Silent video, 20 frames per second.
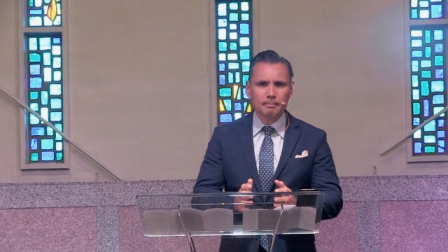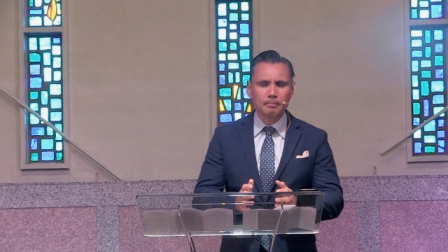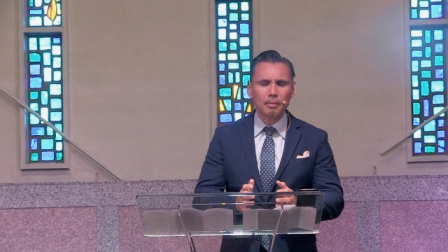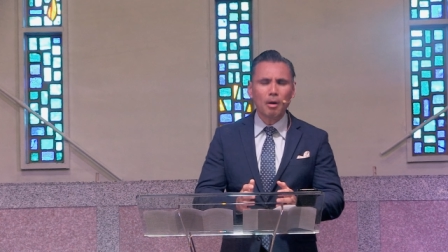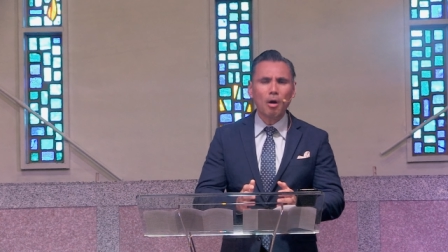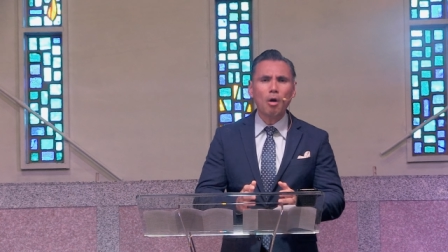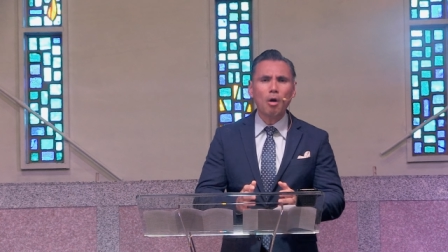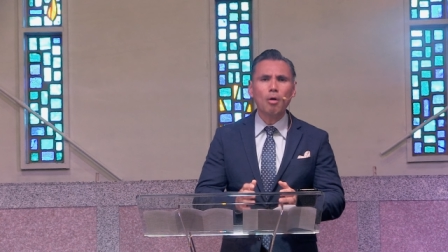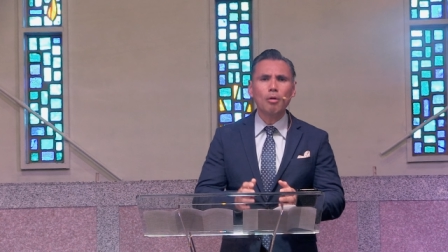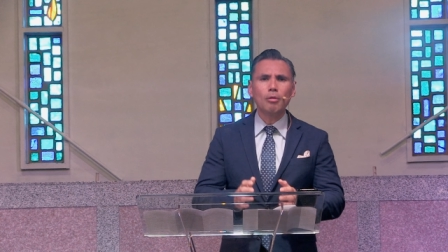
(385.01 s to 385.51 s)

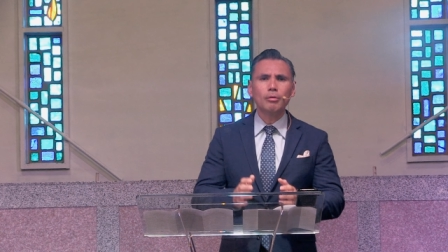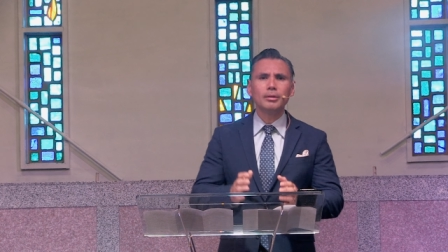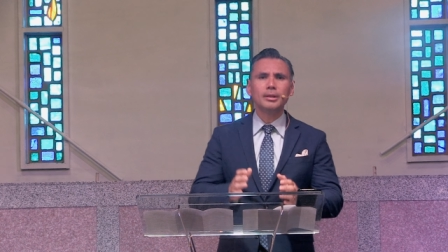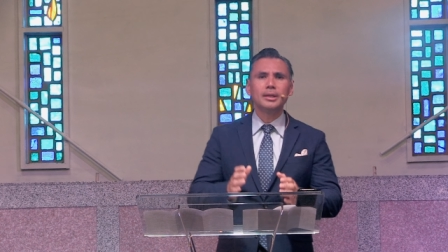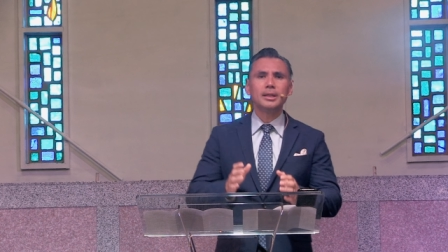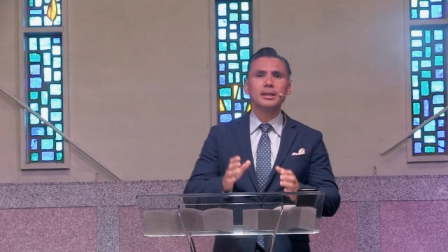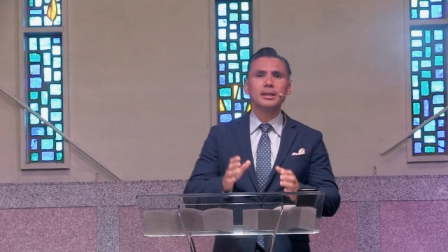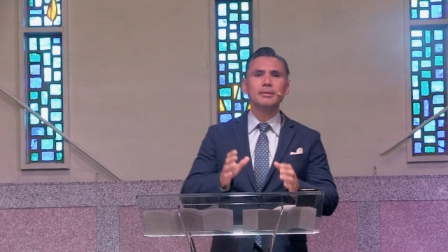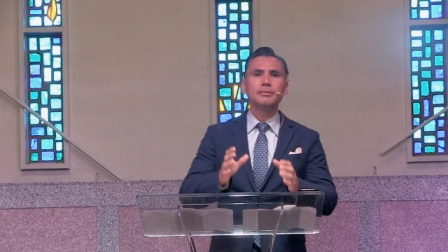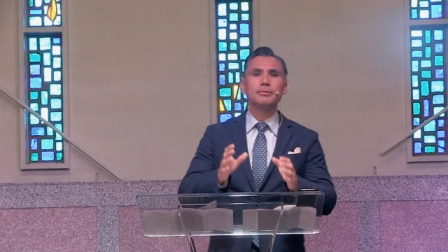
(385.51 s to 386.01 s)
Paul
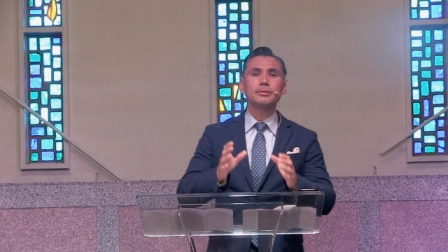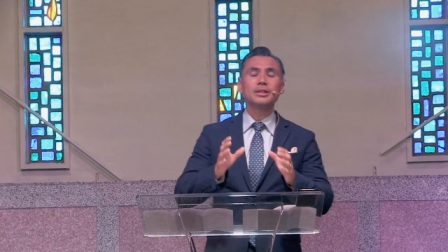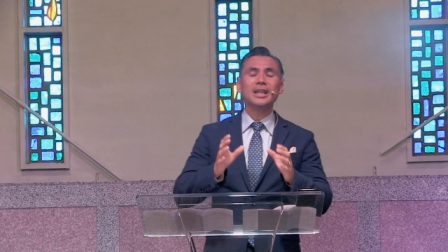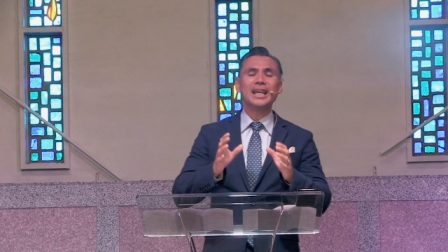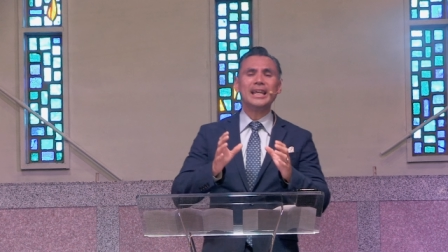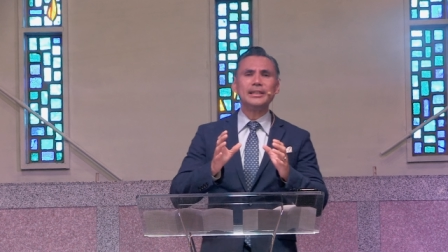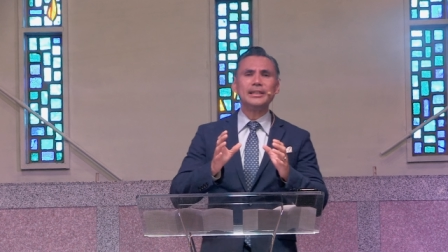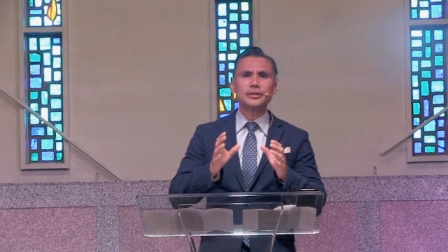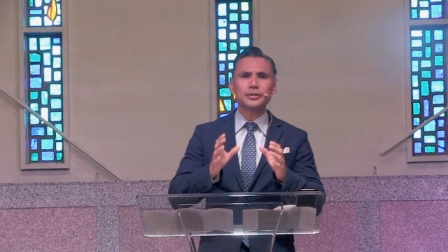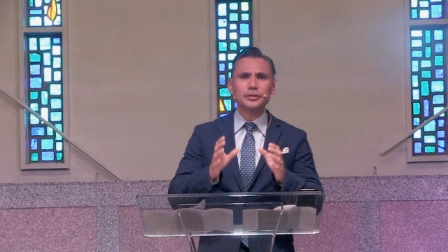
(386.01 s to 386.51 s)
gives
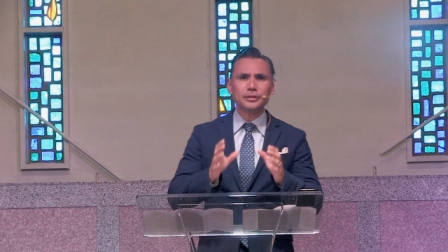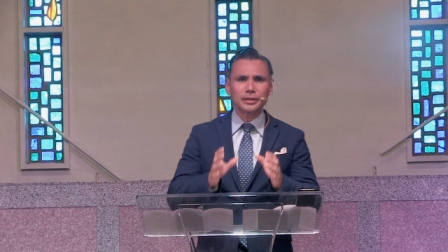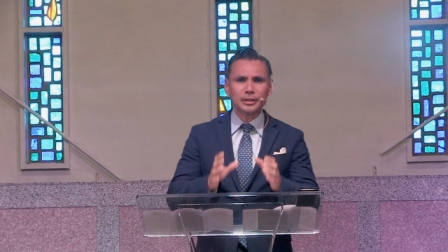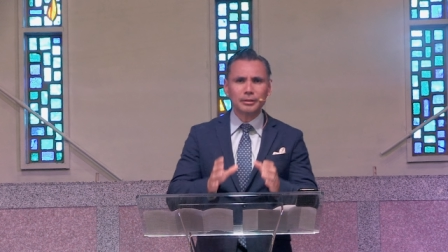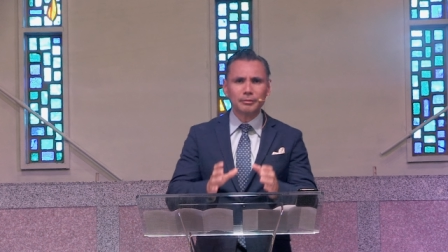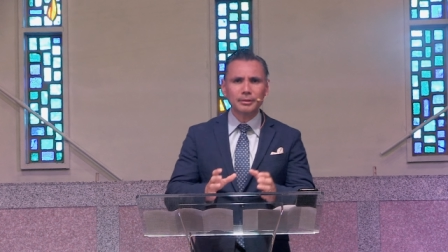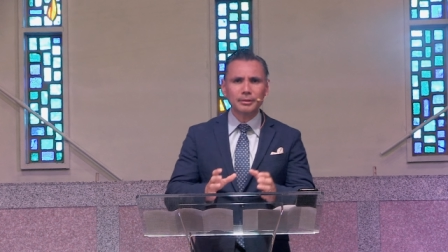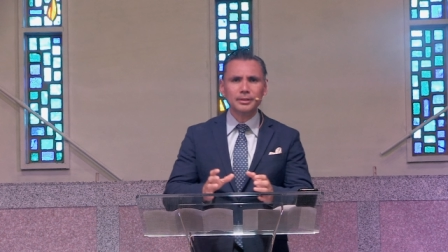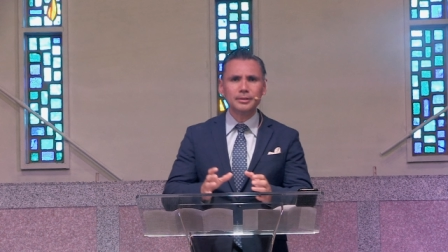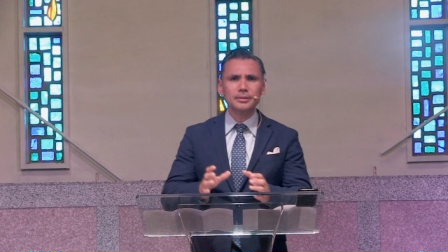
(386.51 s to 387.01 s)
a
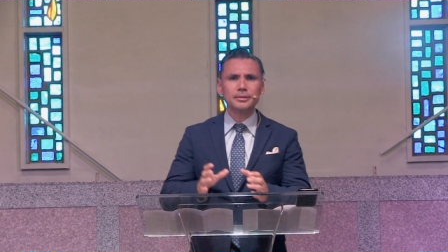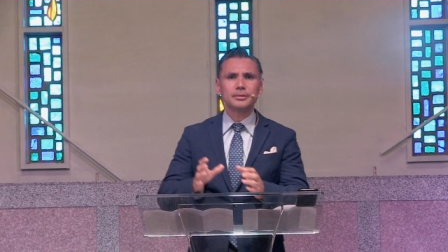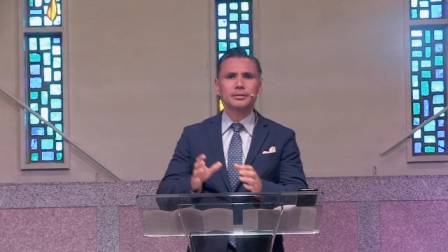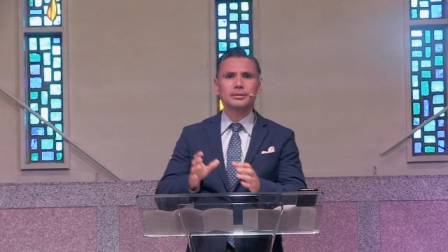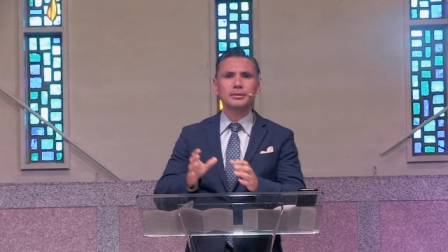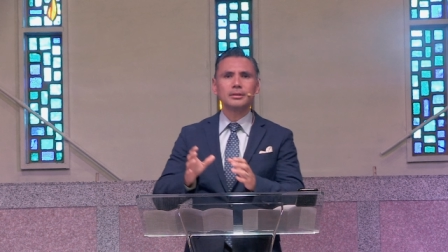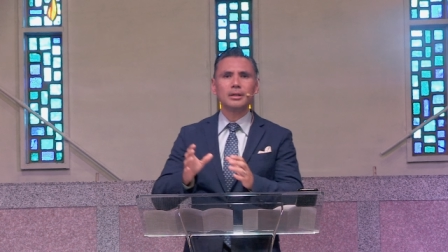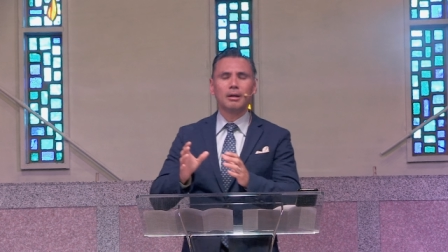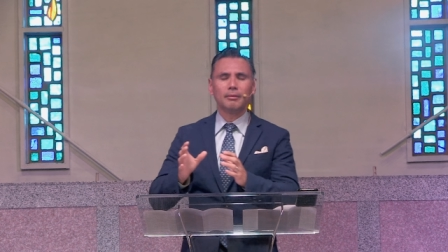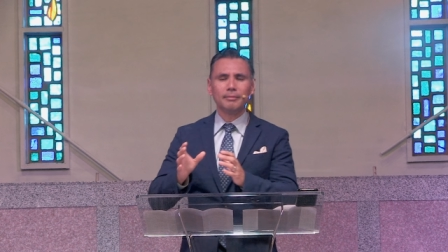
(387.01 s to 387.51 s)

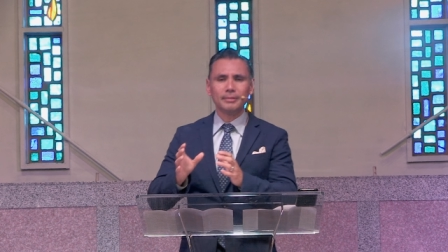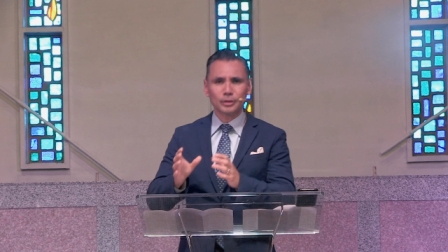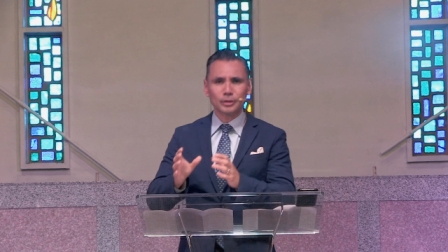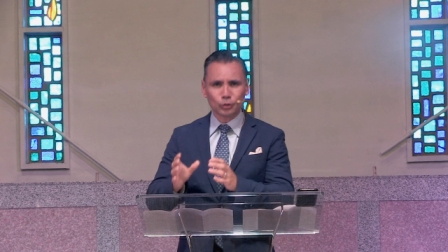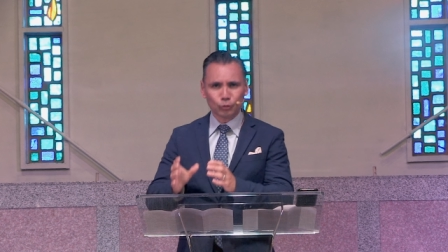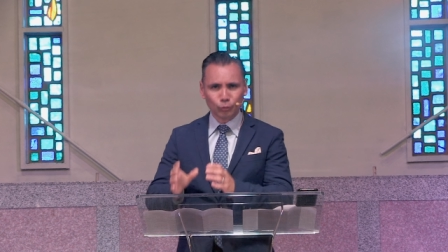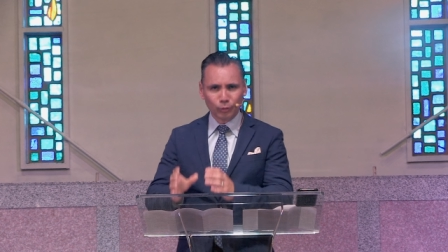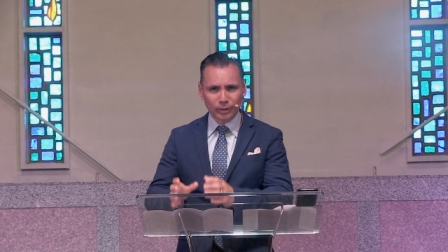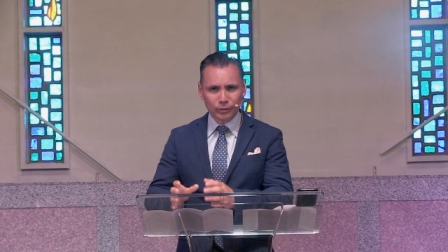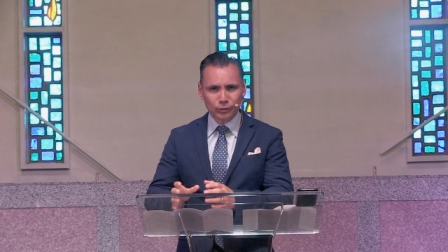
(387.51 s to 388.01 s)
series of
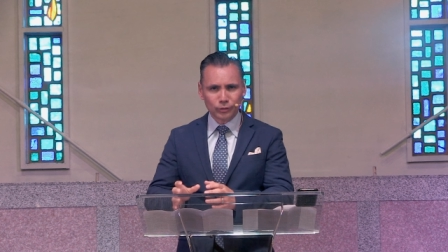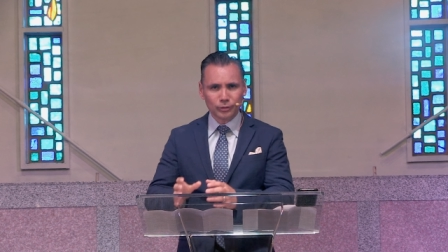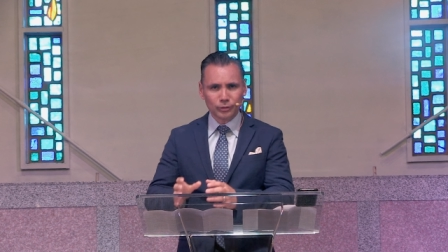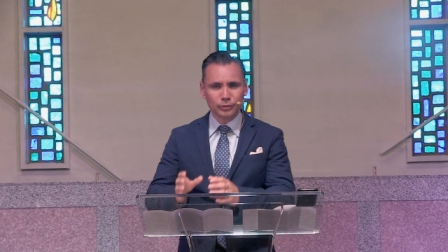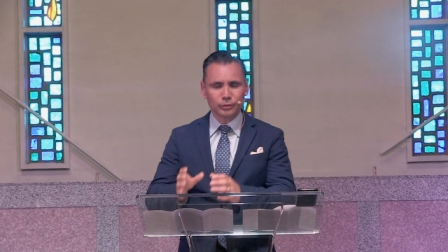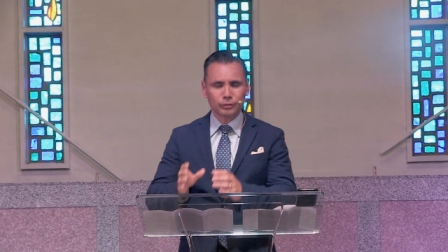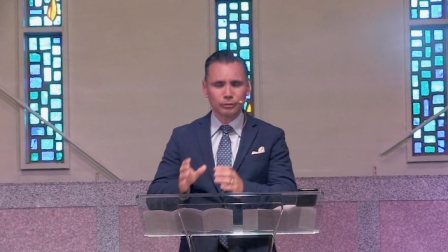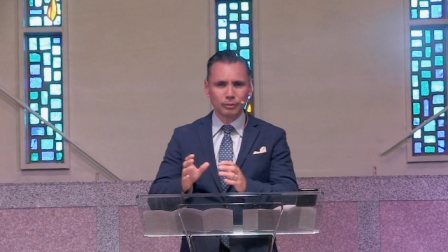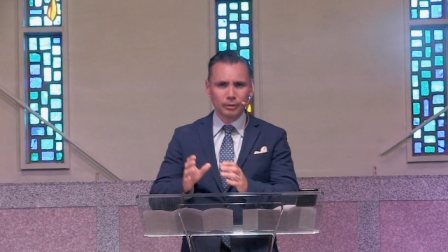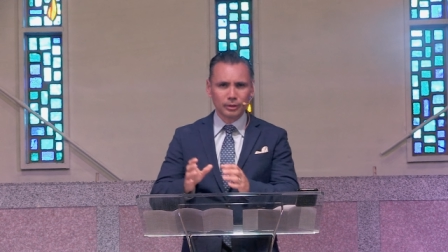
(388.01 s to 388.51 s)

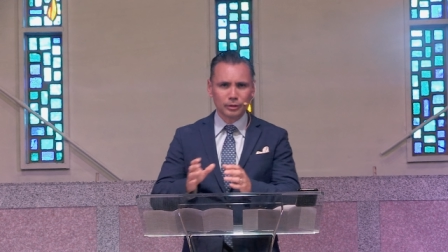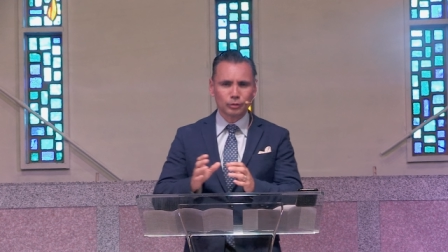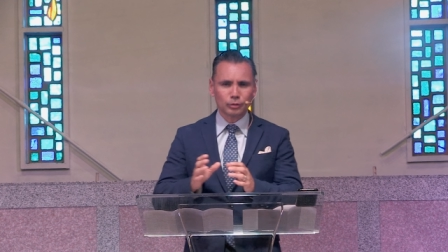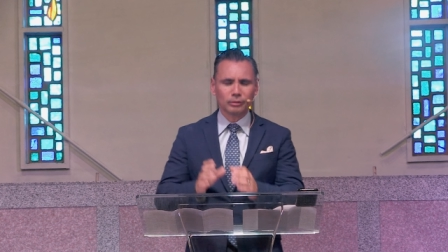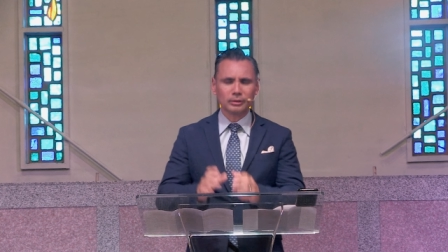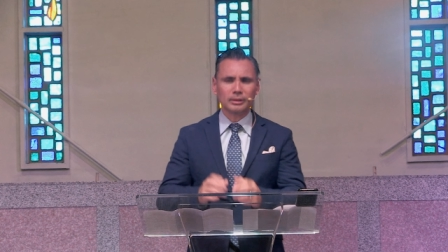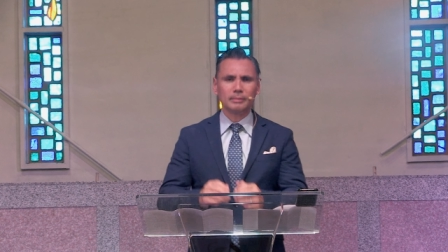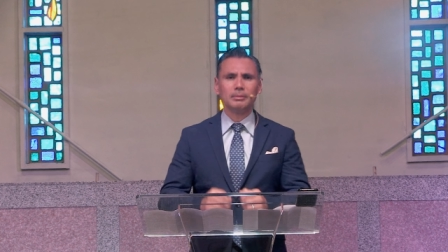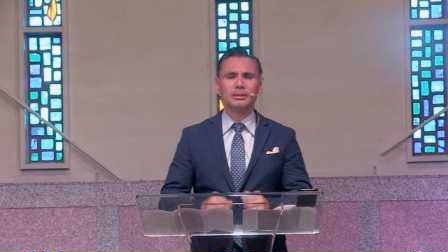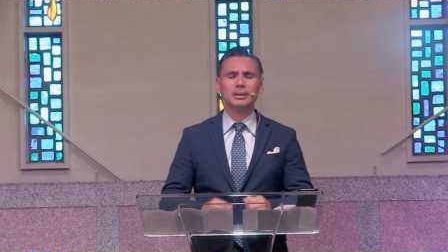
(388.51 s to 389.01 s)
instructions to these
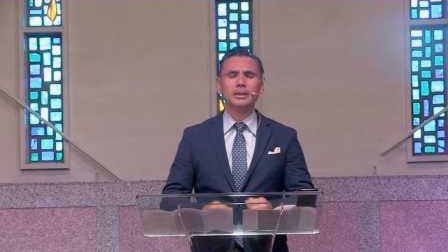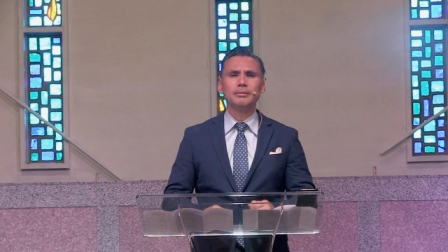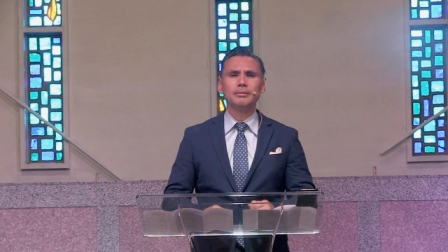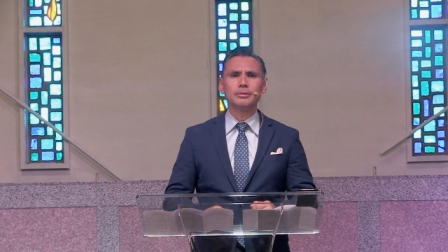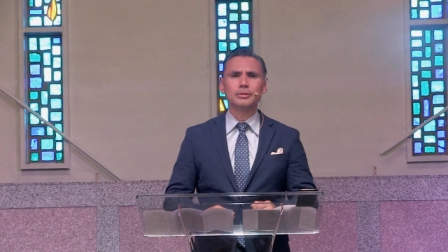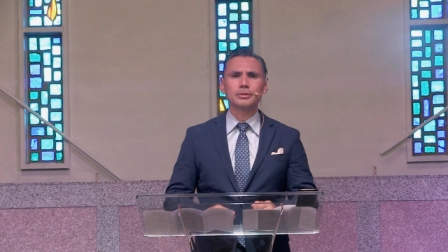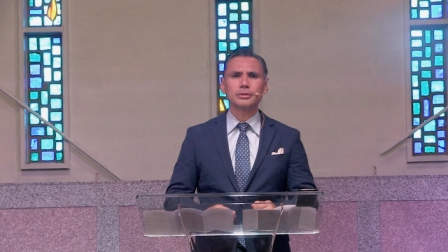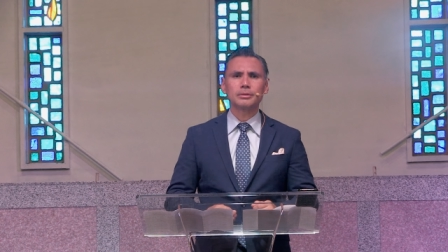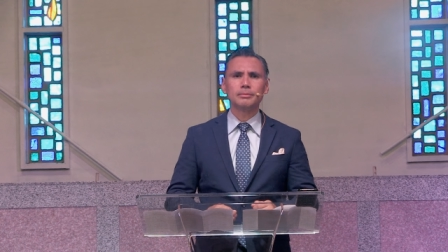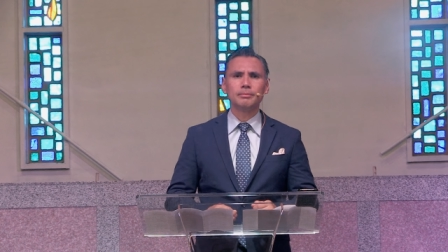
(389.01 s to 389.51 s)
early
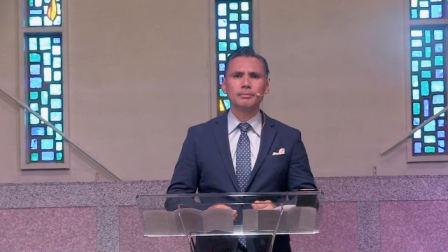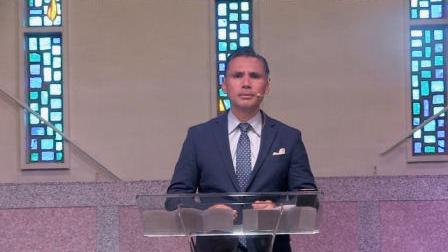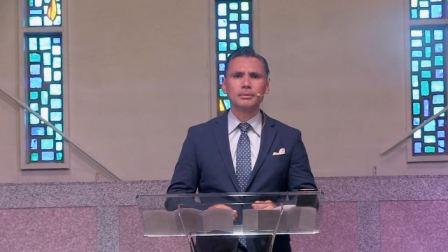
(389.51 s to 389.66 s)
believers.